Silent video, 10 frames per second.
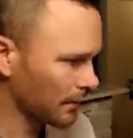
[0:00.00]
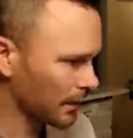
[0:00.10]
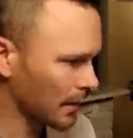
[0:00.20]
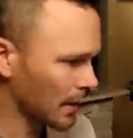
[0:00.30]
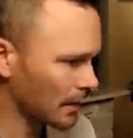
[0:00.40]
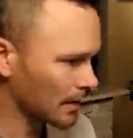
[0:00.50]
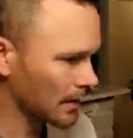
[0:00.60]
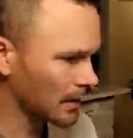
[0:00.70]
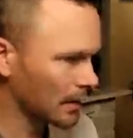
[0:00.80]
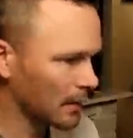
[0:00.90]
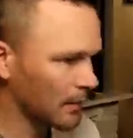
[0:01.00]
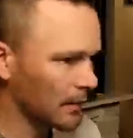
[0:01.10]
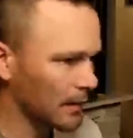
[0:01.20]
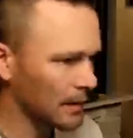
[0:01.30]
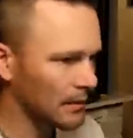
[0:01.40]
foundations on. We've
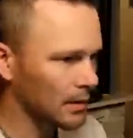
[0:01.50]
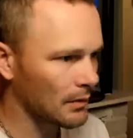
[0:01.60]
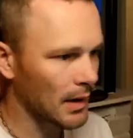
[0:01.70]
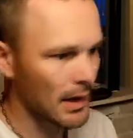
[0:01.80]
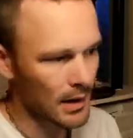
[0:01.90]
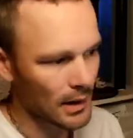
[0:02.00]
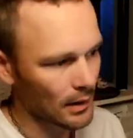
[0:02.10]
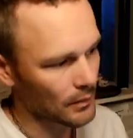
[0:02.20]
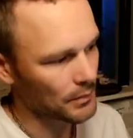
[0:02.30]
got some terrain here. It would